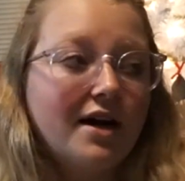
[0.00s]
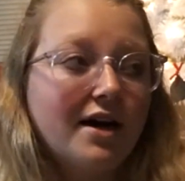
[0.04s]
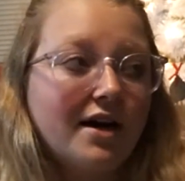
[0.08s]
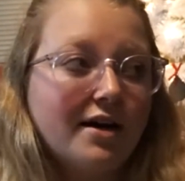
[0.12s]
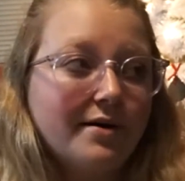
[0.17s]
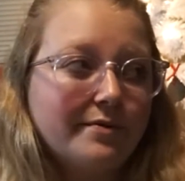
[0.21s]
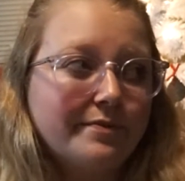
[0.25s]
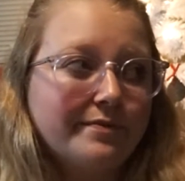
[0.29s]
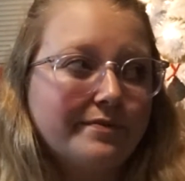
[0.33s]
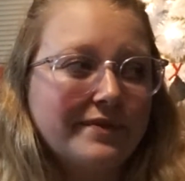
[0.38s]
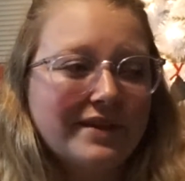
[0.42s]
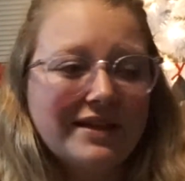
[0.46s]

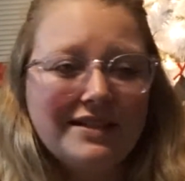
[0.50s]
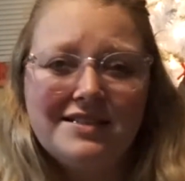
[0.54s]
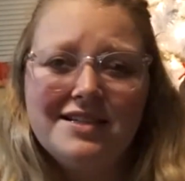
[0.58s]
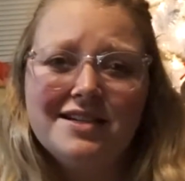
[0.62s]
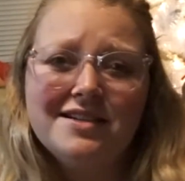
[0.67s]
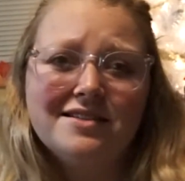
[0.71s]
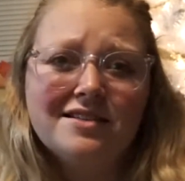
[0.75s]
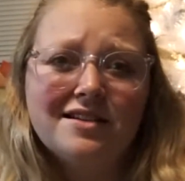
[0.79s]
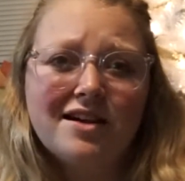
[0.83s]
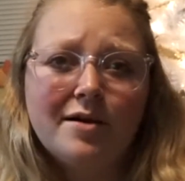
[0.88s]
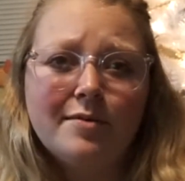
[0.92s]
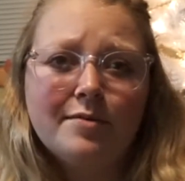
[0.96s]
Um, it
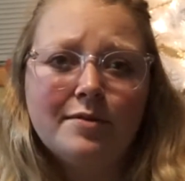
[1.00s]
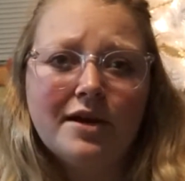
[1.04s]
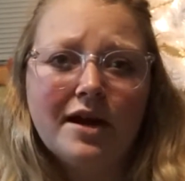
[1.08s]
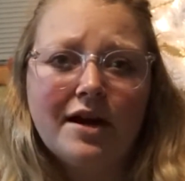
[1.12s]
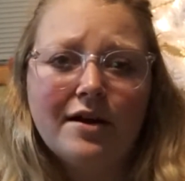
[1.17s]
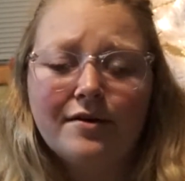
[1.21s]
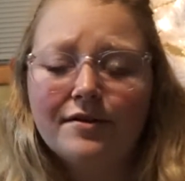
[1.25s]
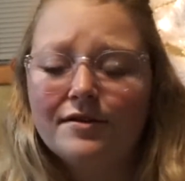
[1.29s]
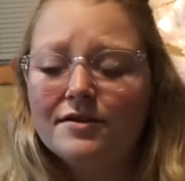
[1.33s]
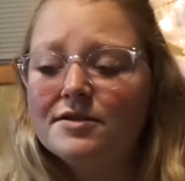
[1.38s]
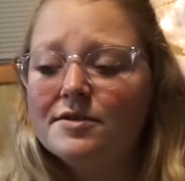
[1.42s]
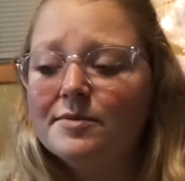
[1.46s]
takes a couple
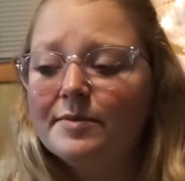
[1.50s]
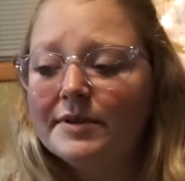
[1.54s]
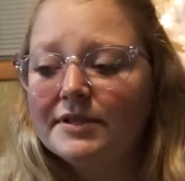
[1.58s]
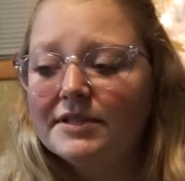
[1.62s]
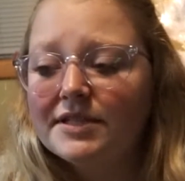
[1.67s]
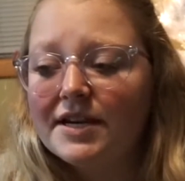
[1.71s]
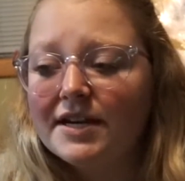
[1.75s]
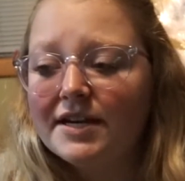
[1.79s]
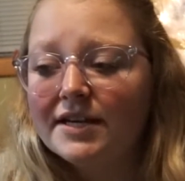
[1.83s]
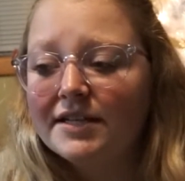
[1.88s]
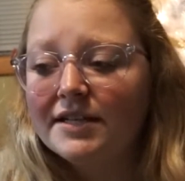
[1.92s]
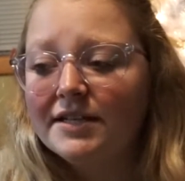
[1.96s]
hours, but
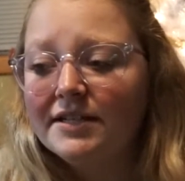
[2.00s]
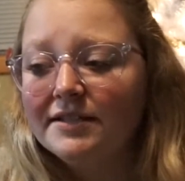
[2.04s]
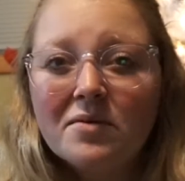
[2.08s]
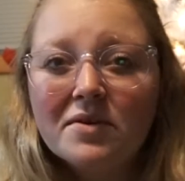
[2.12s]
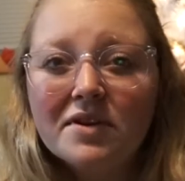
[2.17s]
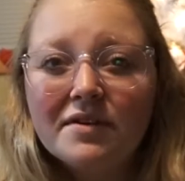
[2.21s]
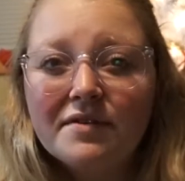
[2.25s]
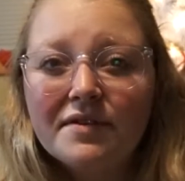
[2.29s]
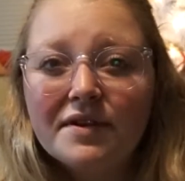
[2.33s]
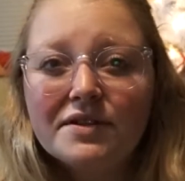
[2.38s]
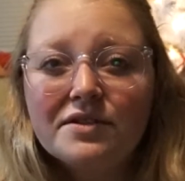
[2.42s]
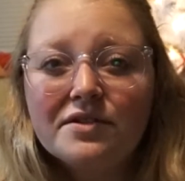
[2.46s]
like we're
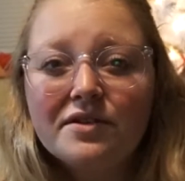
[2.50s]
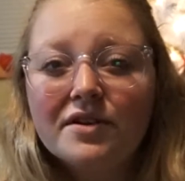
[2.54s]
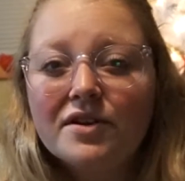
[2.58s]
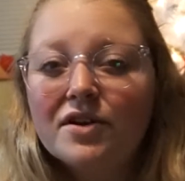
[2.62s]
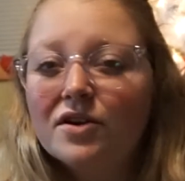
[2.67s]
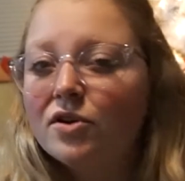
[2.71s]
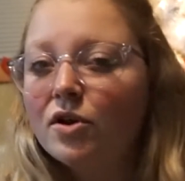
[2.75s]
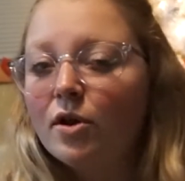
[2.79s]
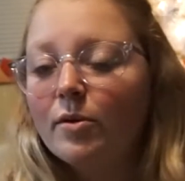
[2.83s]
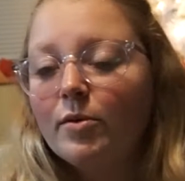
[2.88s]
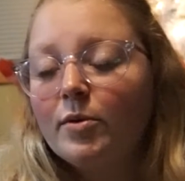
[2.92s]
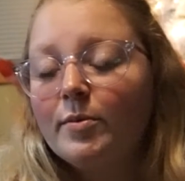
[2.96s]
living during
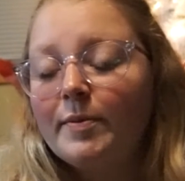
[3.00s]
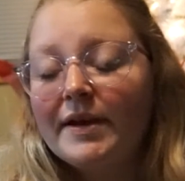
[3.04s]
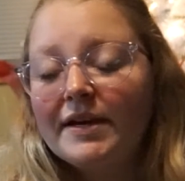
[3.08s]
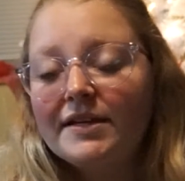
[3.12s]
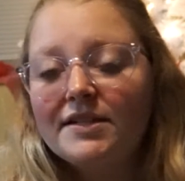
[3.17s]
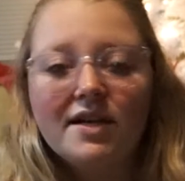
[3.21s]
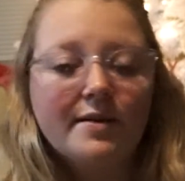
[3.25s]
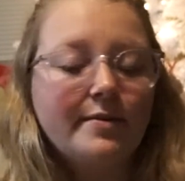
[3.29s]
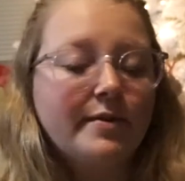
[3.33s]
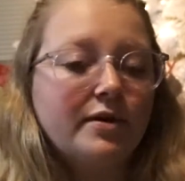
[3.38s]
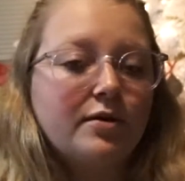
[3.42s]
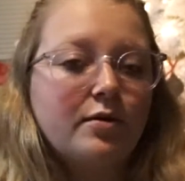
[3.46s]
a global
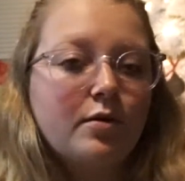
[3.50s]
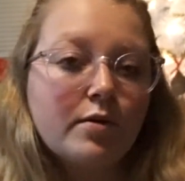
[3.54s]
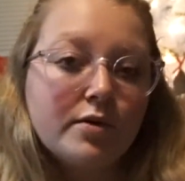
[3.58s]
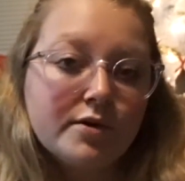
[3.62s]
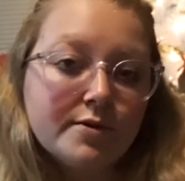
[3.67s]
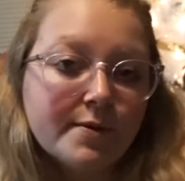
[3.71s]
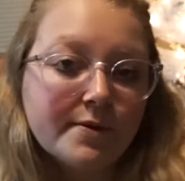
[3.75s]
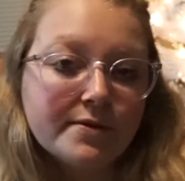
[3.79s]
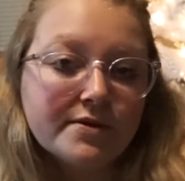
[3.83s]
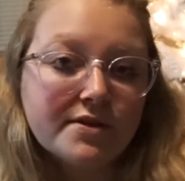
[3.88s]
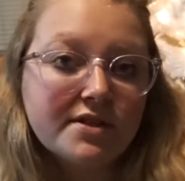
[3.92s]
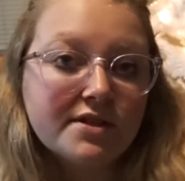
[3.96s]
pandemic where we're
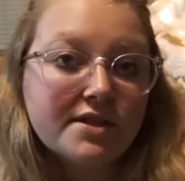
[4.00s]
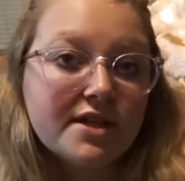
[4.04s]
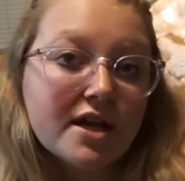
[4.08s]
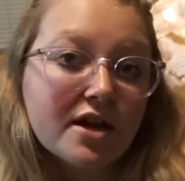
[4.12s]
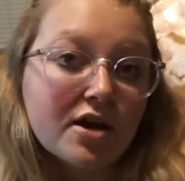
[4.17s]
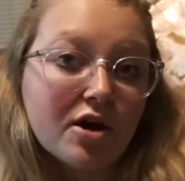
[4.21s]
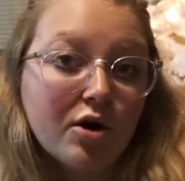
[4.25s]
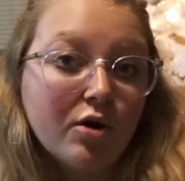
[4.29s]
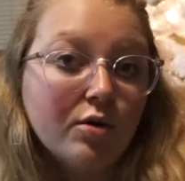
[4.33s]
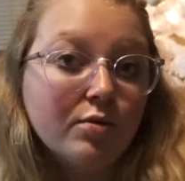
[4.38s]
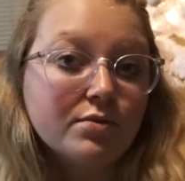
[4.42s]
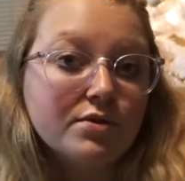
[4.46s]
supposed to stay
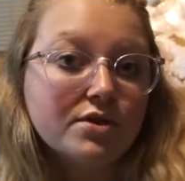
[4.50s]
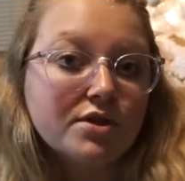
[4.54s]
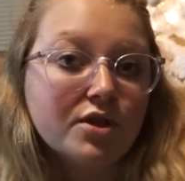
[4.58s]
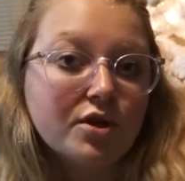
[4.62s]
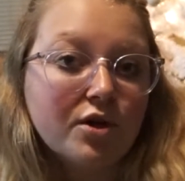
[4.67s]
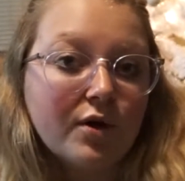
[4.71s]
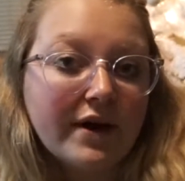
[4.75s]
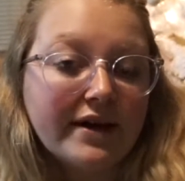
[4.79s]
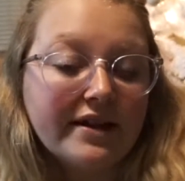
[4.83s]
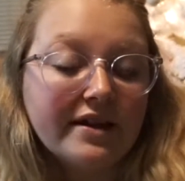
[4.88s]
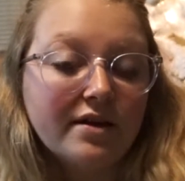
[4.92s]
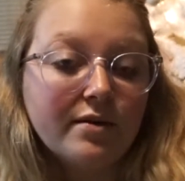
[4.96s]
home.
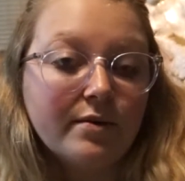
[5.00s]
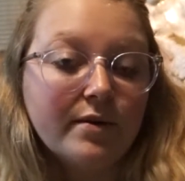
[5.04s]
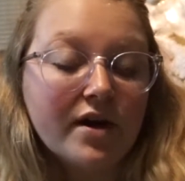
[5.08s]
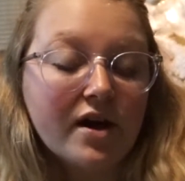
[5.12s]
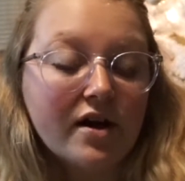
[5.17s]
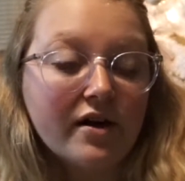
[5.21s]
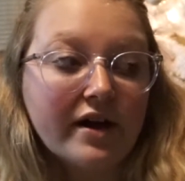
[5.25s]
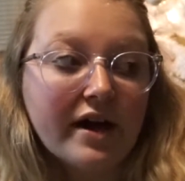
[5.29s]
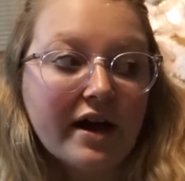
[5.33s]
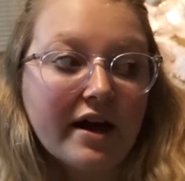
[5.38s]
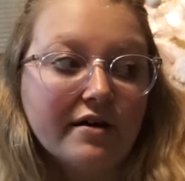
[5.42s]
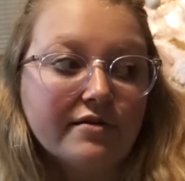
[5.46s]
So I think we
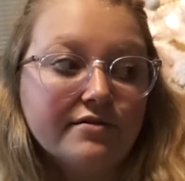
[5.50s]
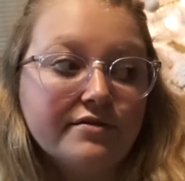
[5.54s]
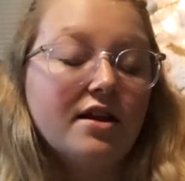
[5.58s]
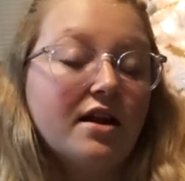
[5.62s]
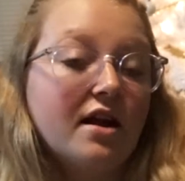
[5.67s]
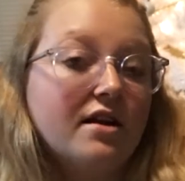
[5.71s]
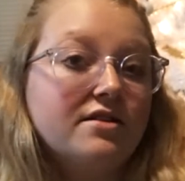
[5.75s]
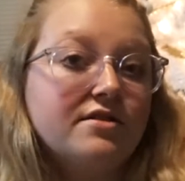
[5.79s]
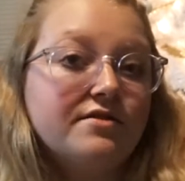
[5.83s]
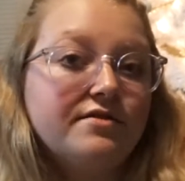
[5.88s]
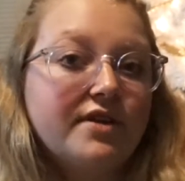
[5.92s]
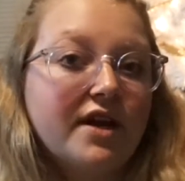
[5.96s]
all have
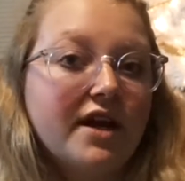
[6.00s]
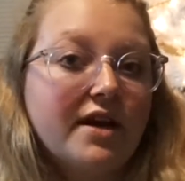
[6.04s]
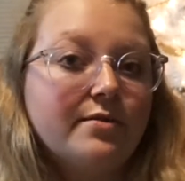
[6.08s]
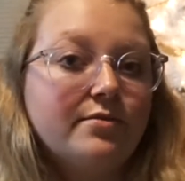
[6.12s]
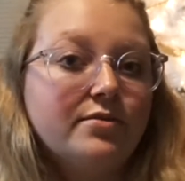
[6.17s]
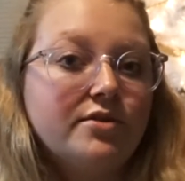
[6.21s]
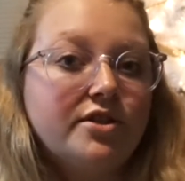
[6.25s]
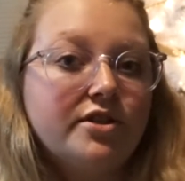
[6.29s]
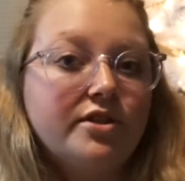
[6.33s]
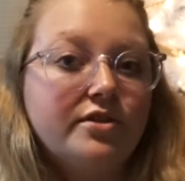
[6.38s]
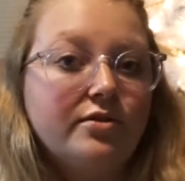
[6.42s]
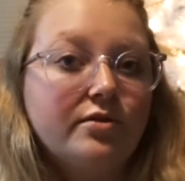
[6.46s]
lots of
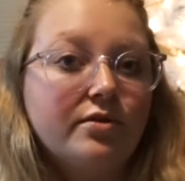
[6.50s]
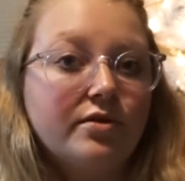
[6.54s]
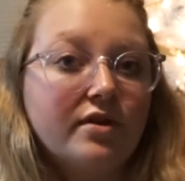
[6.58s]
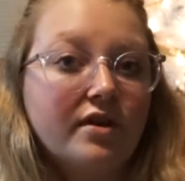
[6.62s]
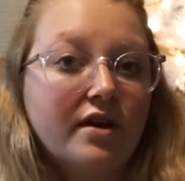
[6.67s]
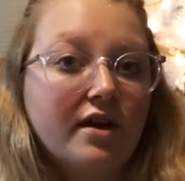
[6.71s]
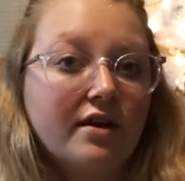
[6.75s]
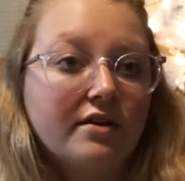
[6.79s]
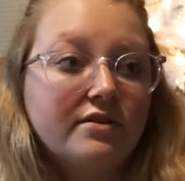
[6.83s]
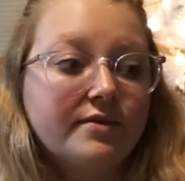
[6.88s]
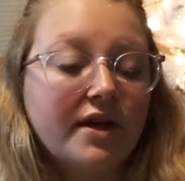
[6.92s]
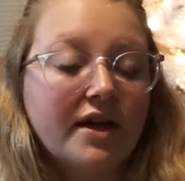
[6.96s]
time to do
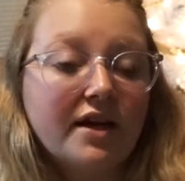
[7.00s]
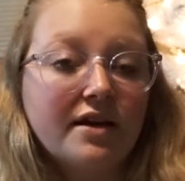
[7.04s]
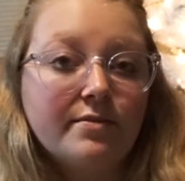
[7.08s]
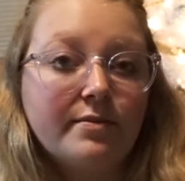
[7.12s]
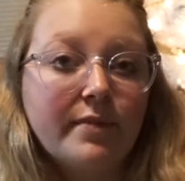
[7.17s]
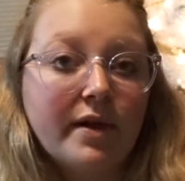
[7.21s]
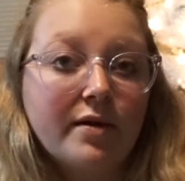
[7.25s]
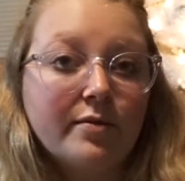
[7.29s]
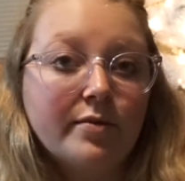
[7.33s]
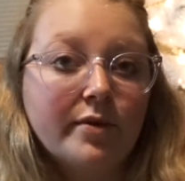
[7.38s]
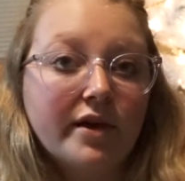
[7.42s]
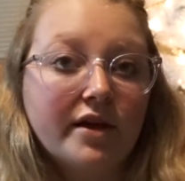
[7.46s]
things like
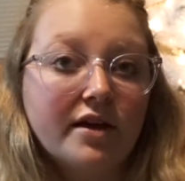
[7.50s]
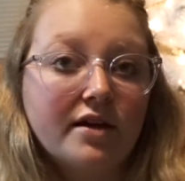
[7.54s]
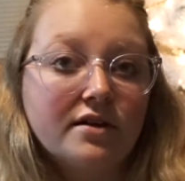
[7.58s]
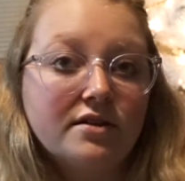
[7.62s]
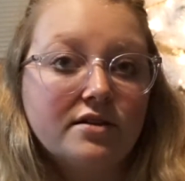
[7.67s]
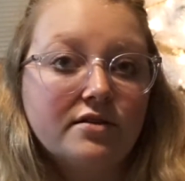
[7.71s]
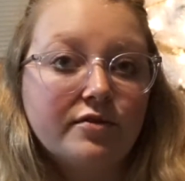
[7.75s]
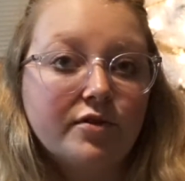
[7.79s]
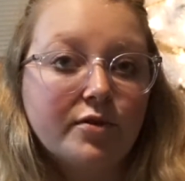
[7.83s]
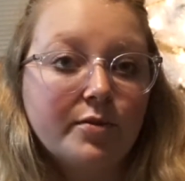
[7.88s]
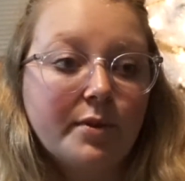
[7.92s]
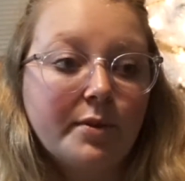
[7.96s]
make
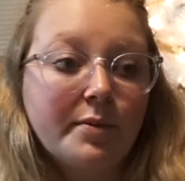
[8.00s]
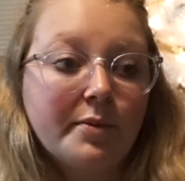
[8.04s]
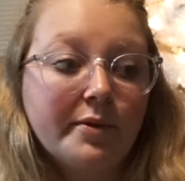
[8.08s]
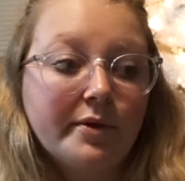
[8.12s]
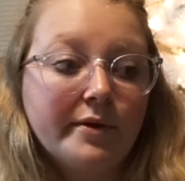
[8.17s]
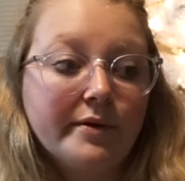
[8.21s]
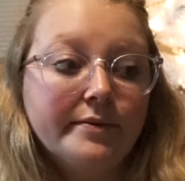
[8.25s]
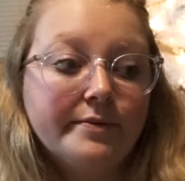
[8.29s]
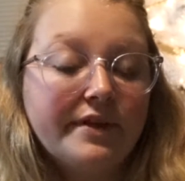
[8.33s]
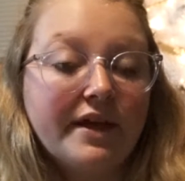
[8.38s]
blankets for people.